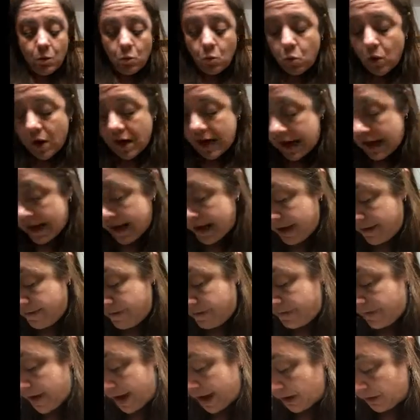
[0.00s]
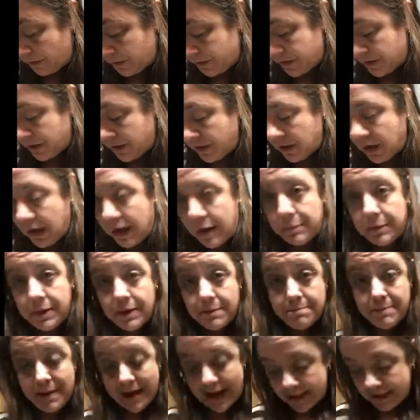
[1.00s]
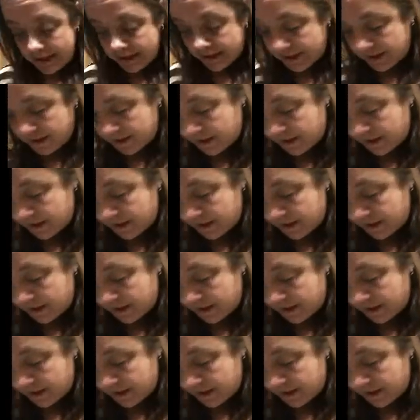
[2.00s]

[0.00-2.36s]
what I have found combats the